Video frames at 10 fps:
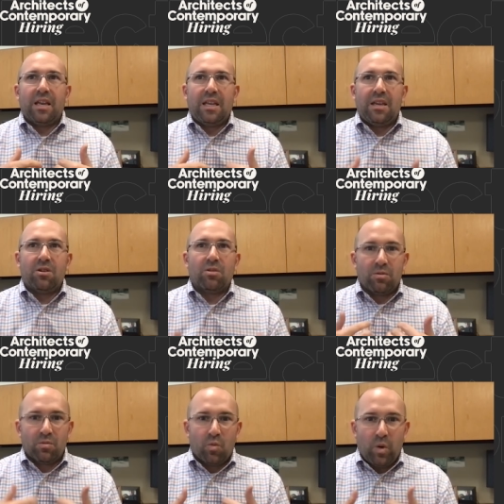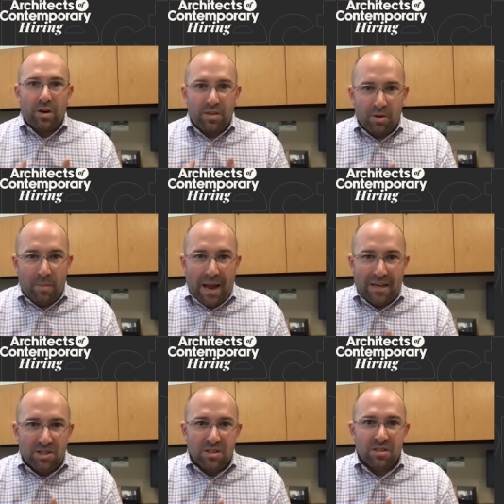hear where their
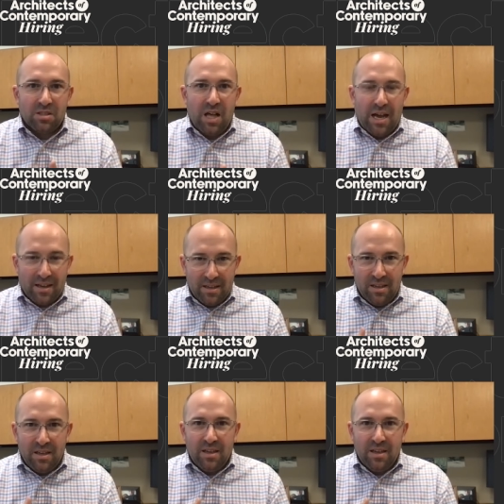passions lie.